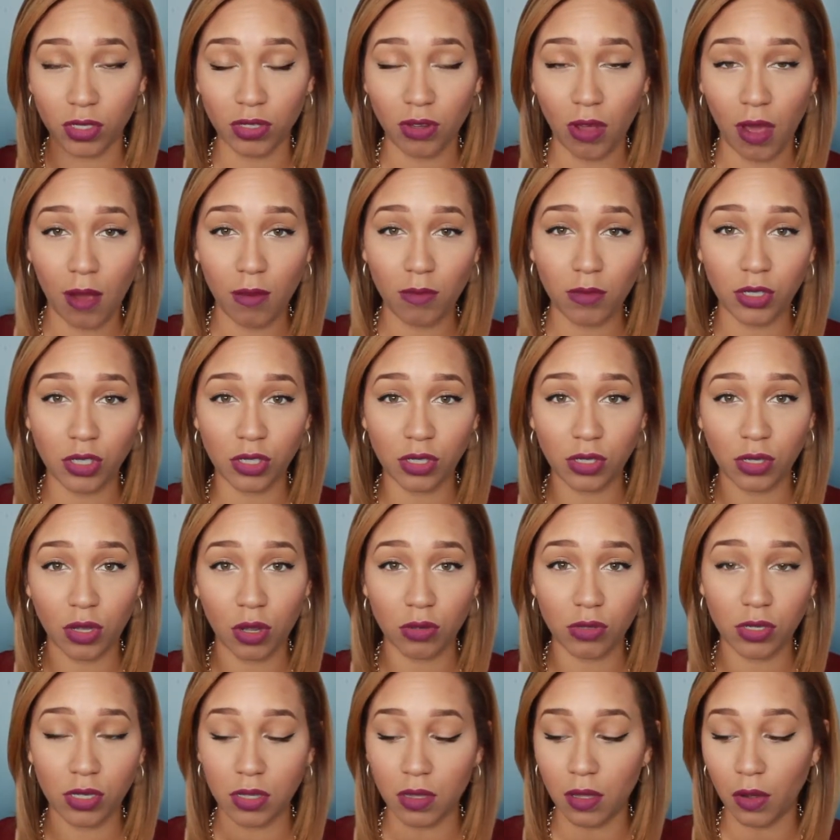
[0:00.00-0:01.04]
So I would just
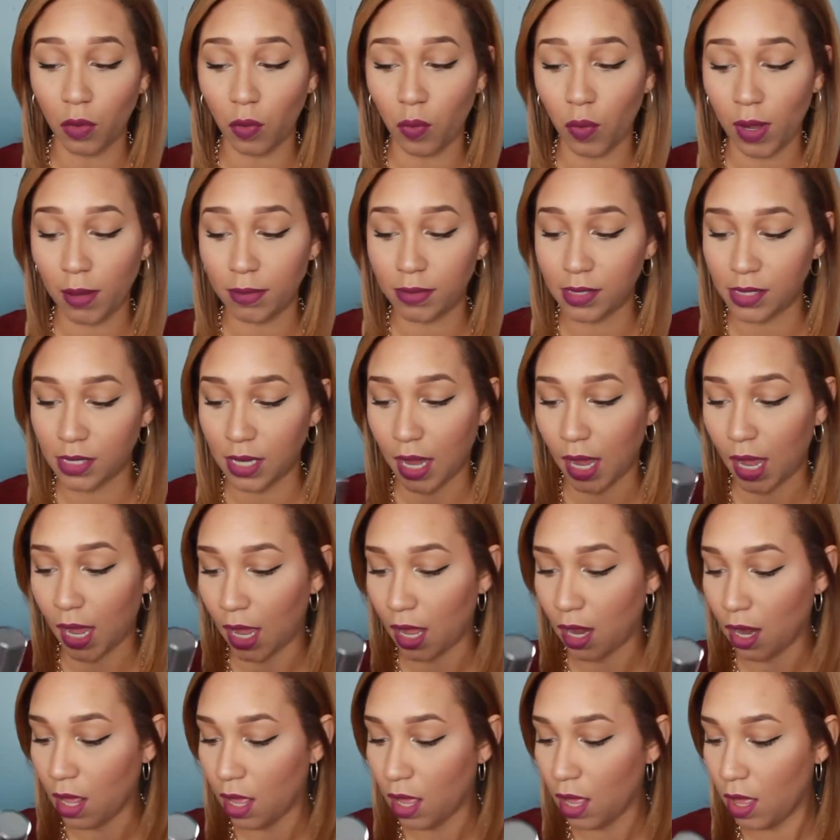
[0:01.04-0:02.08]
go to their
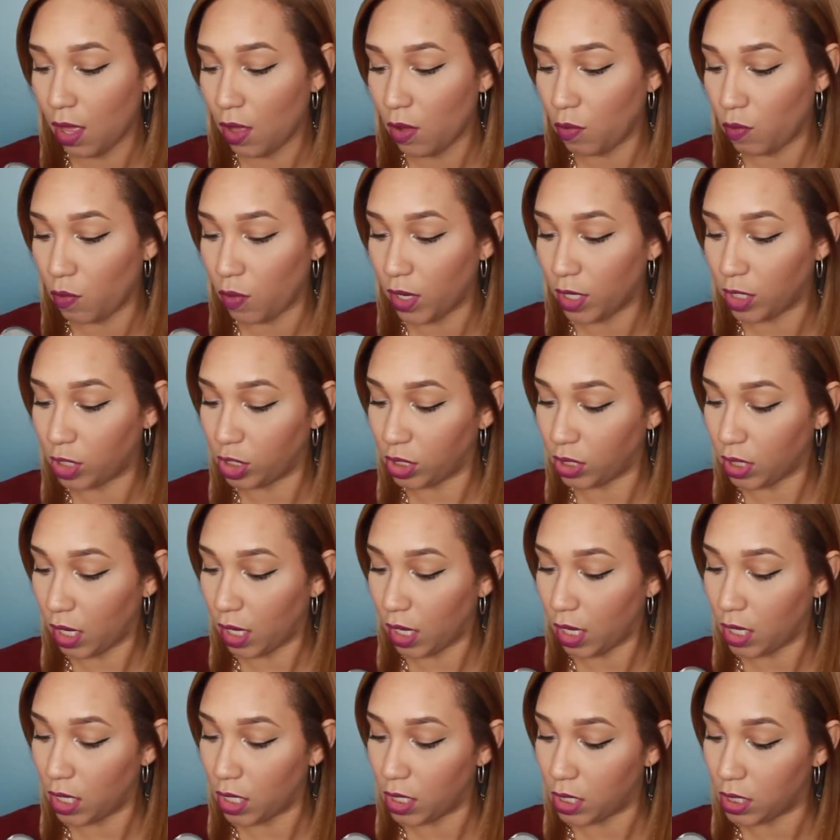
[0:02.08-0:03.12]
website, which
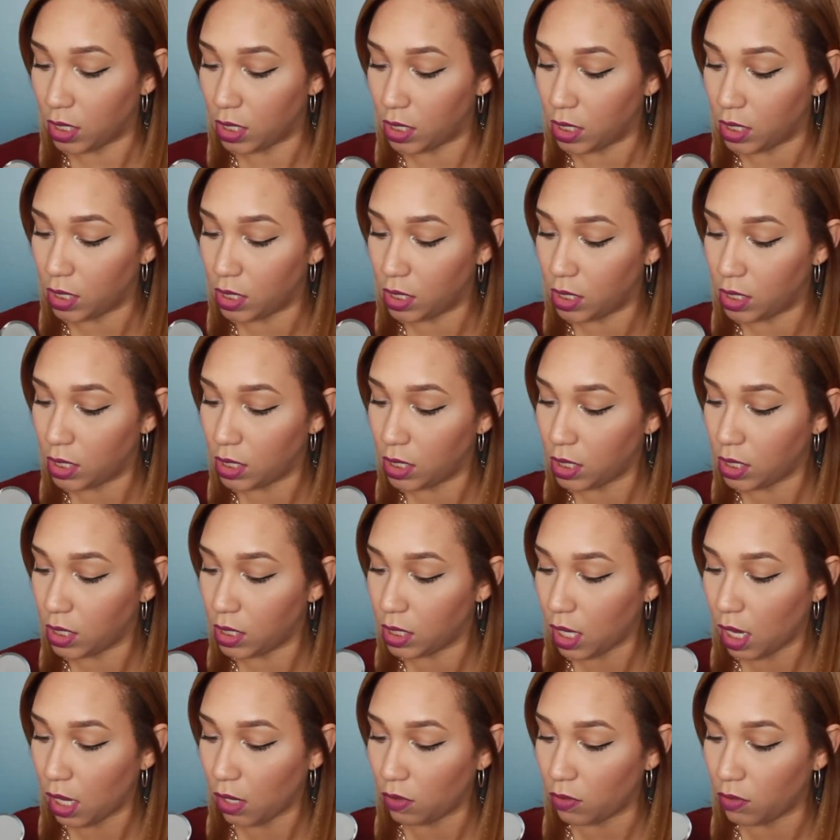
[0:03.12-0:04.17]
is,
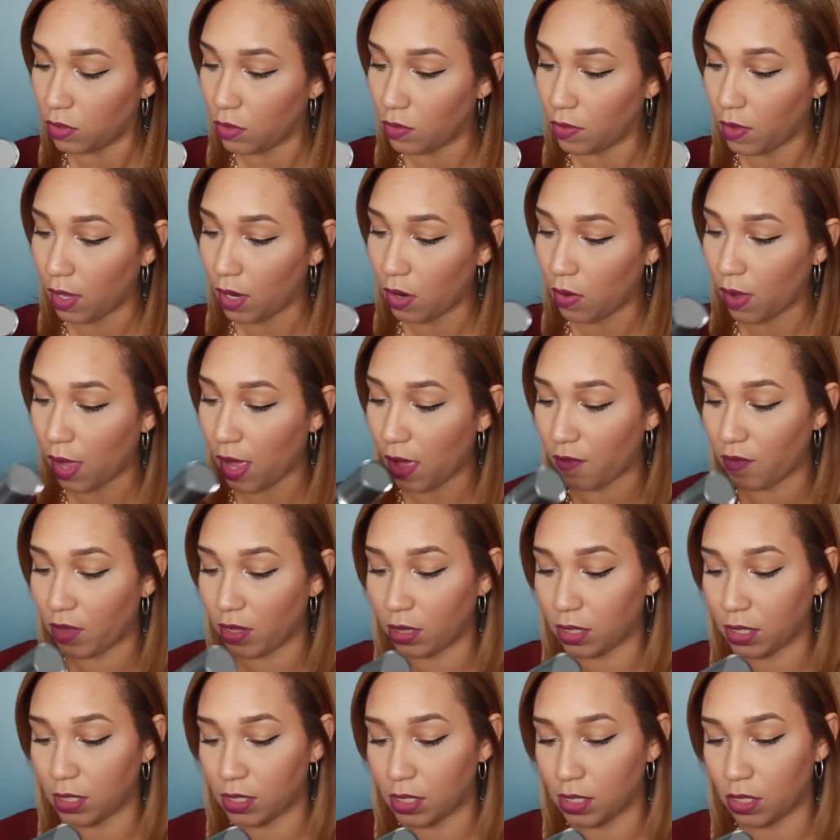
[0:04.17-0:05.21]
I don't know, they don't have it
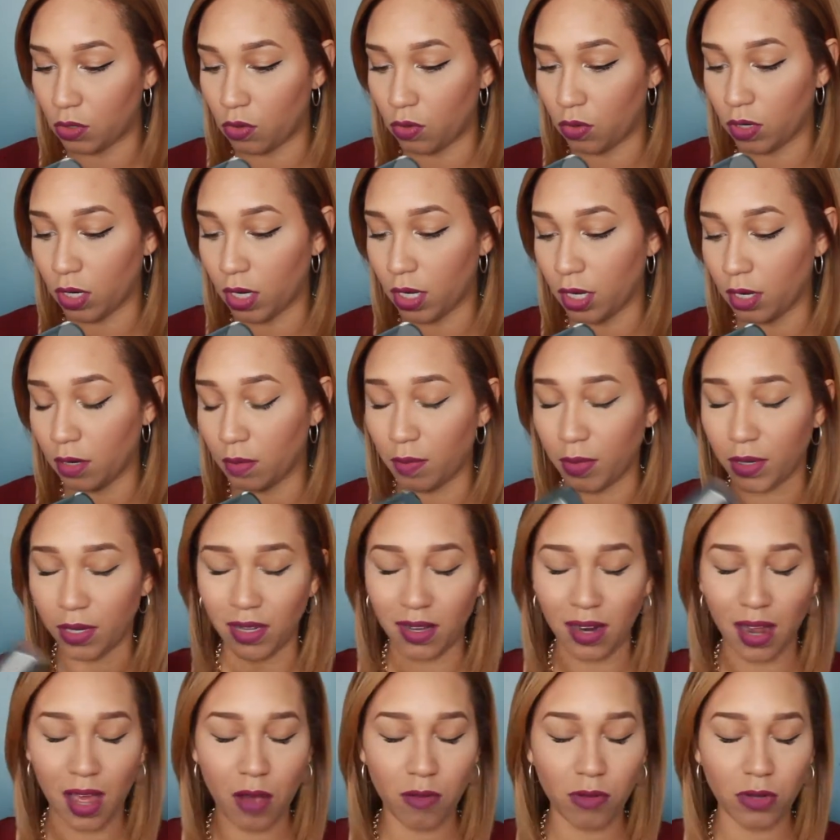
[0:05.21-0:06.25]
listed on here,
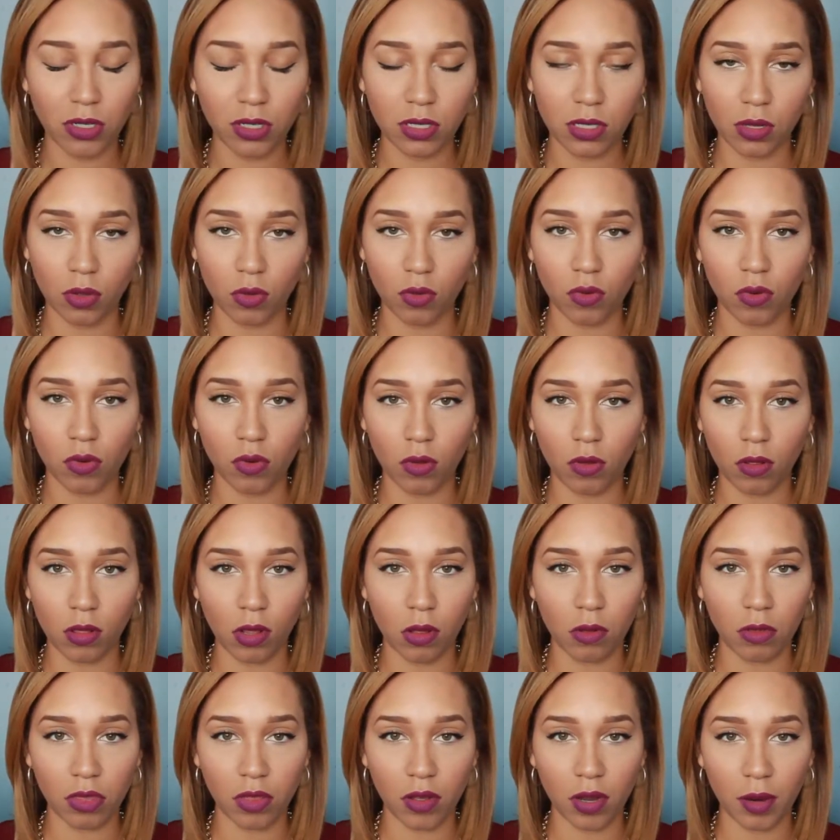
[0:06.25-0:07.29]
but I would just Google
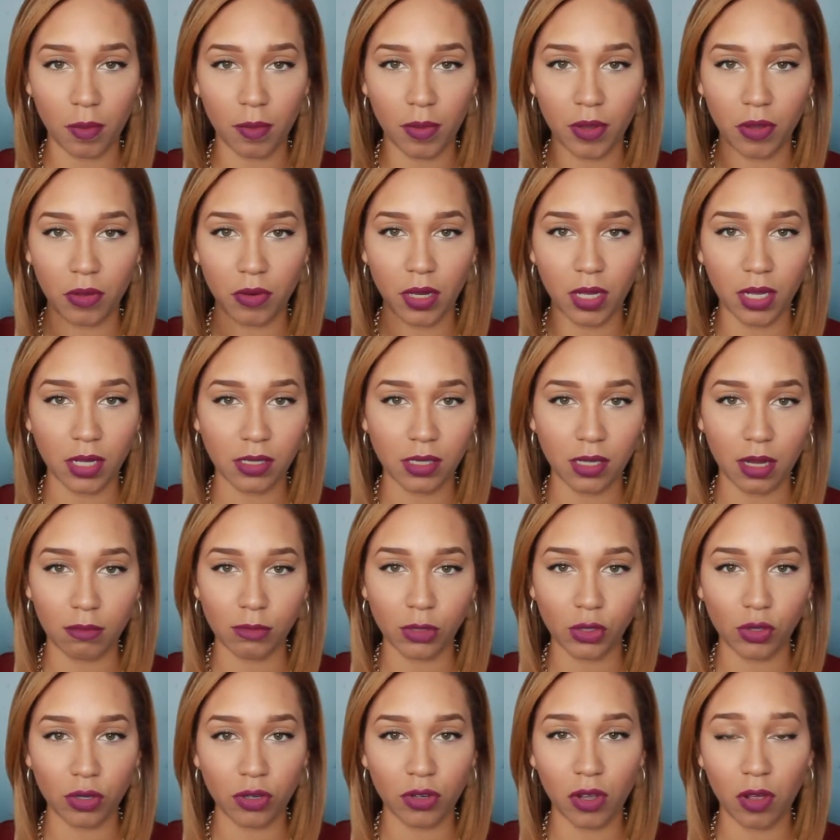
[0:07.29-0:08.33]
Glow Therapeutics. I'm
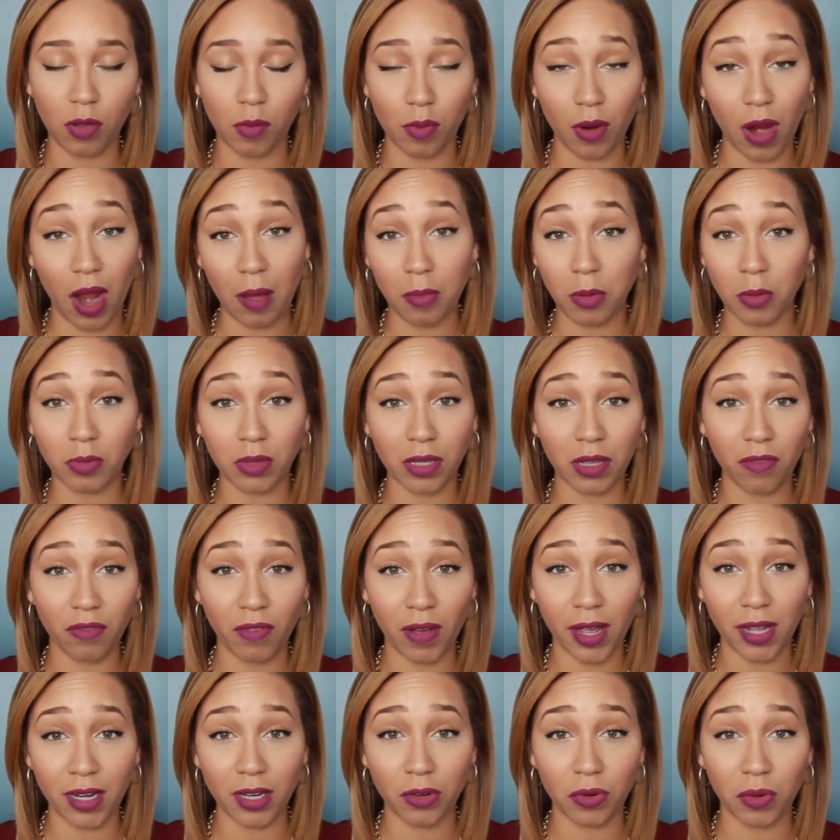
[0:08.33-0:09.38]
sure you can probably
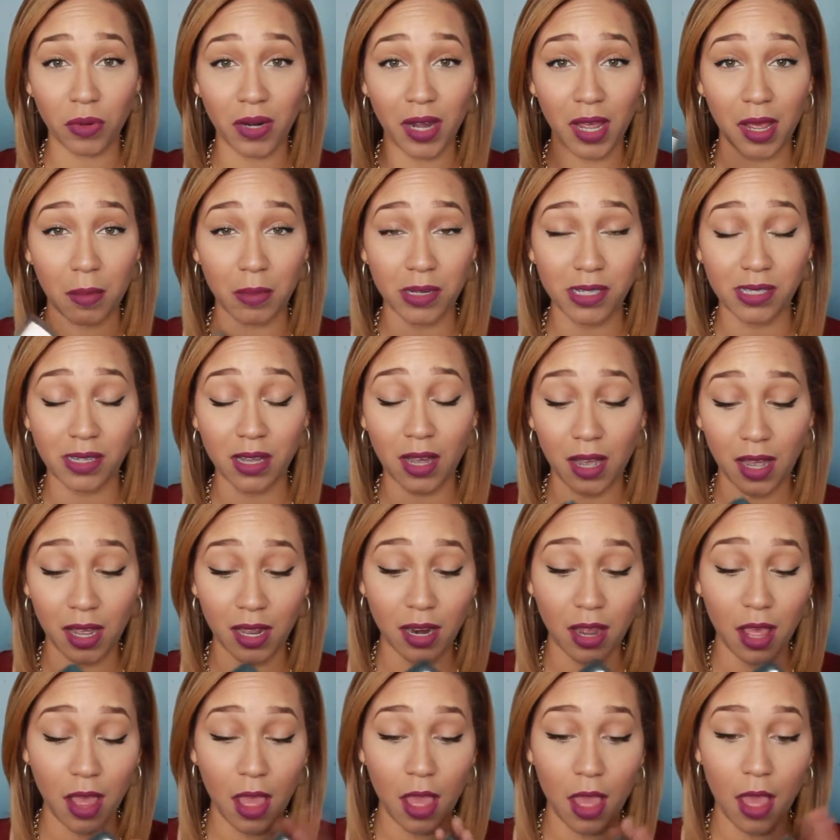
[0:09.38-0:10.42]
find it on Amazon.